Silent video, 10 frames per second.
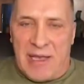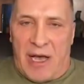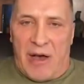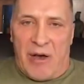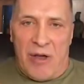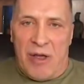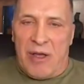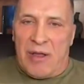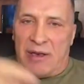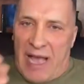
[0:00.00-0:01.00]
So
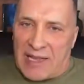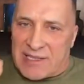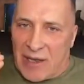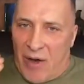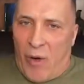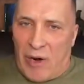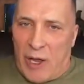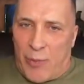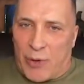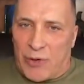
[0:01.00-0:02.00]
that's
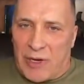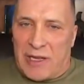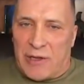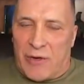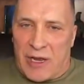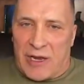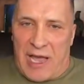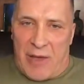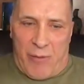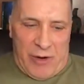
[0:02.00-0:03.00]
only opportunity during a
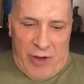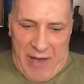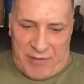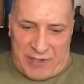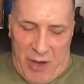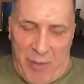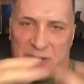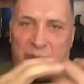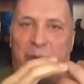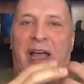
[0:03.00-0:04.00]
day when you have so
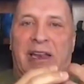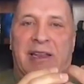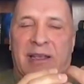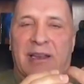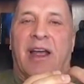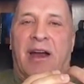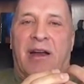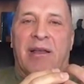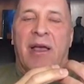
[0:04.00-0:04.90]
much blood there.